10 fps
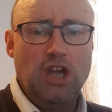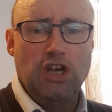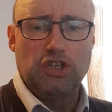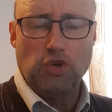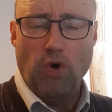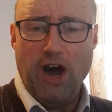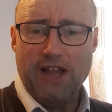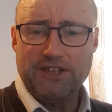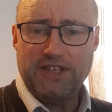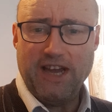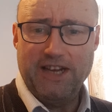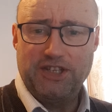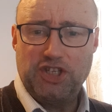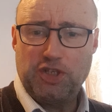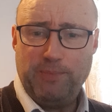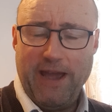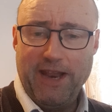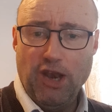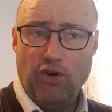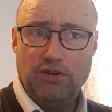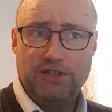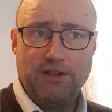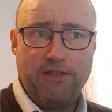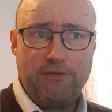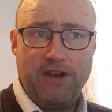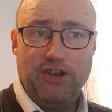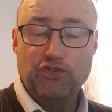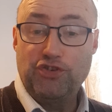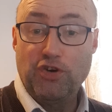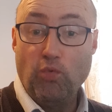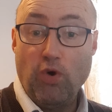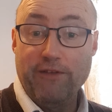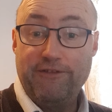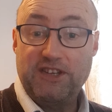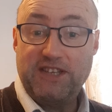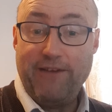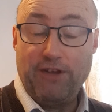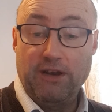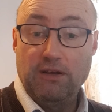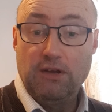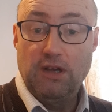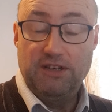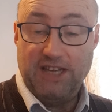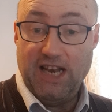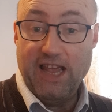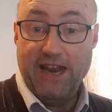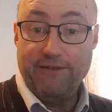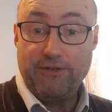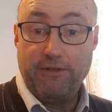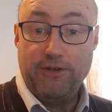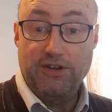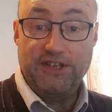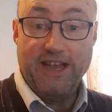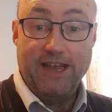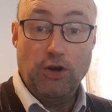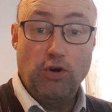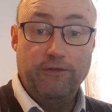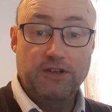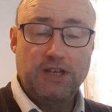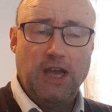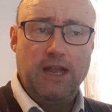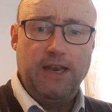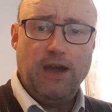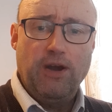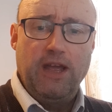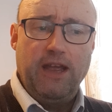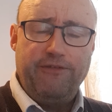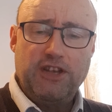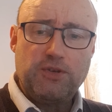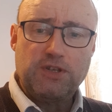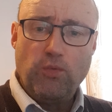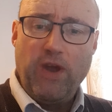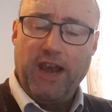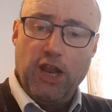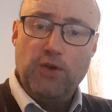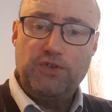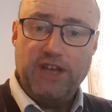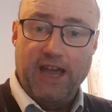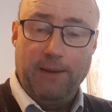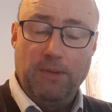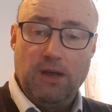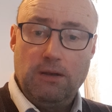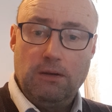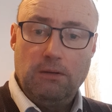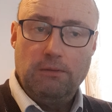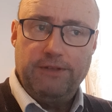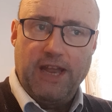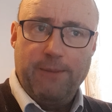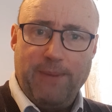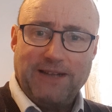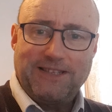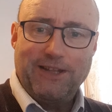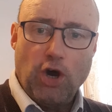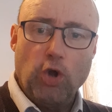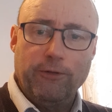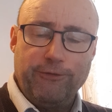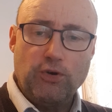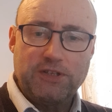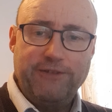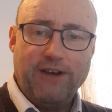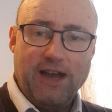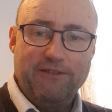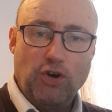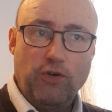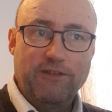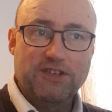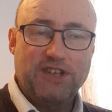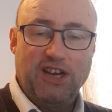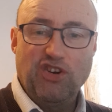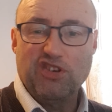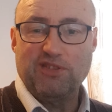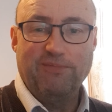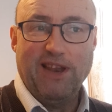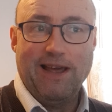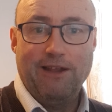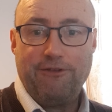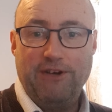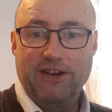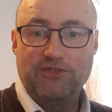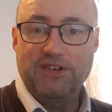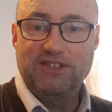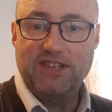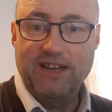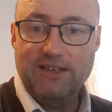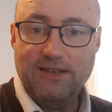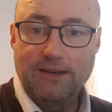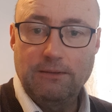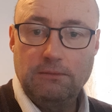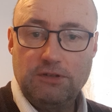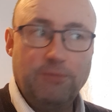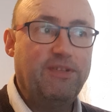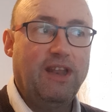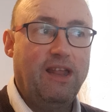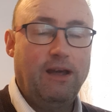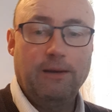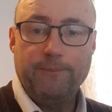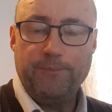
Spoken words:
So Arnside sped along to 301 for 7. Declared after 38 overs. Now, if this was a win-lose game, they'd have batted the whole 45 overs and got something like 360, something like that.